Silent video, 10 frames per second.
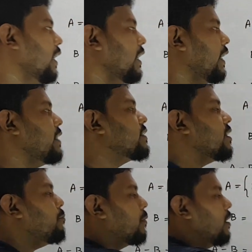In
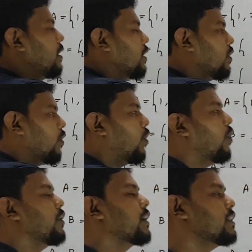symbol,
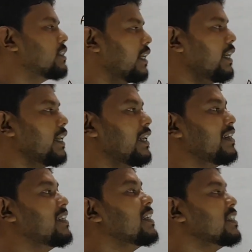or you can say
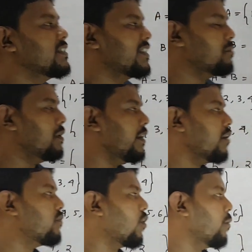in set-builder
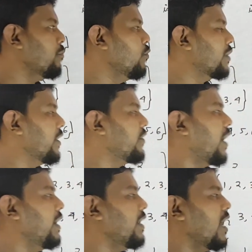form, we can
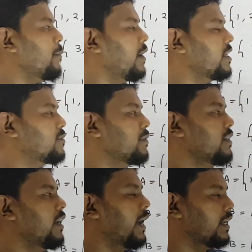write A minus B
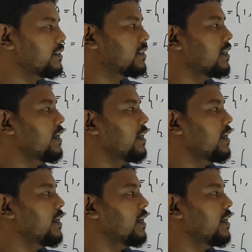as